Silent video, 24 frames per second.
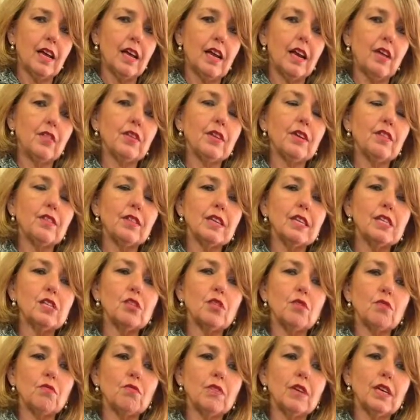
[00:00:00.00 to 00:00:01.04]
I think this
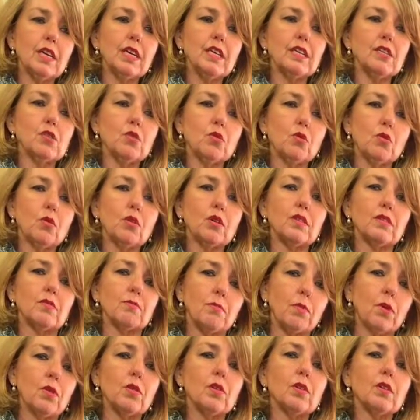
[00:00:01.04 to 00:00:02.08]
3-talk
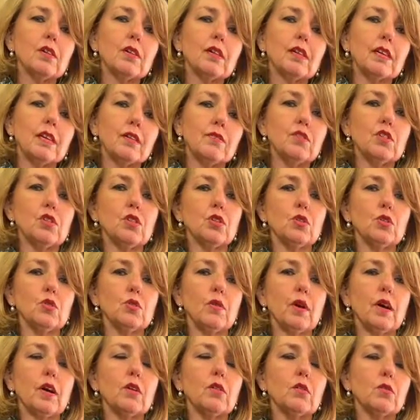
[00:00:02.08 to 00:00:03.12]
model gives you
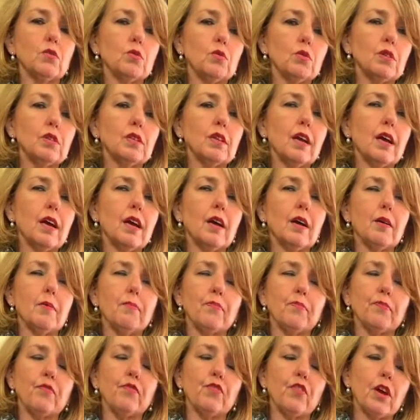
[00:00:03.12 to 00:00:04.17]
a good
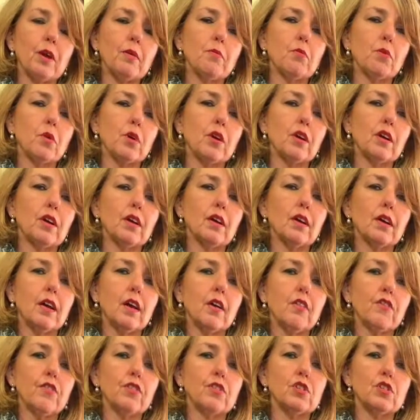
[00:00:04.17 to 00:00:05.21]
framework
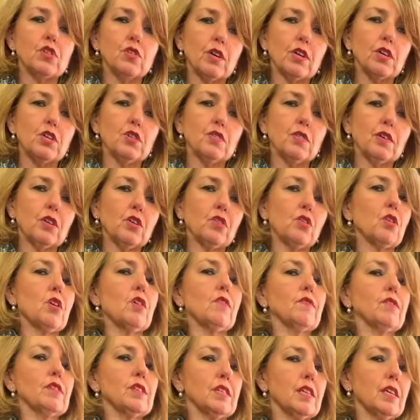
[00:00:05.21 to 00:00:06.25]
for structuring your
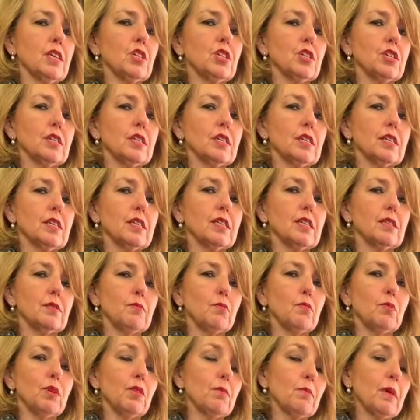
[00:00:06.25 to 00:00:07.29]
conversations
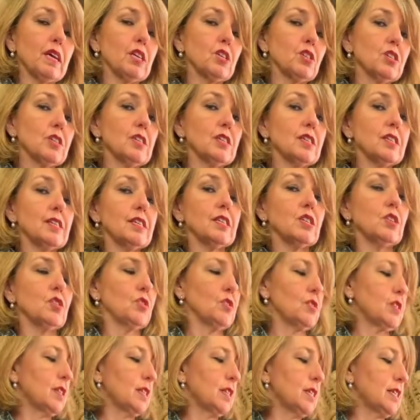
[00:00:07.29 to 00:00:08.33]
with patients in
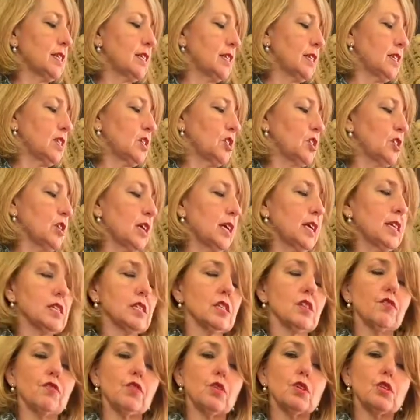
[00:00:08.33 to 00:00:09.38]
using these decision aids.
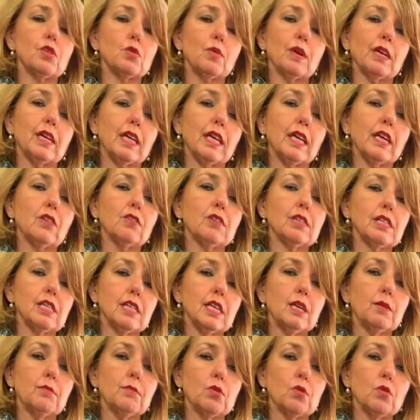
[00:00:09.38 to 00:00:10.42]
The first one here is
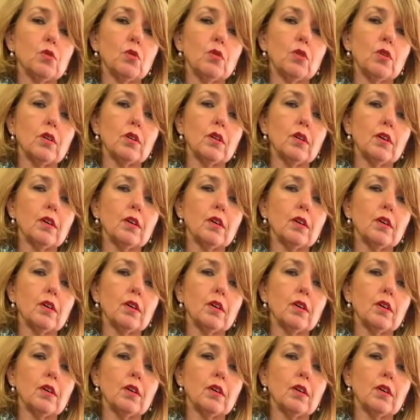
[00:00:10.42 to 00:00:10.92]
team talk.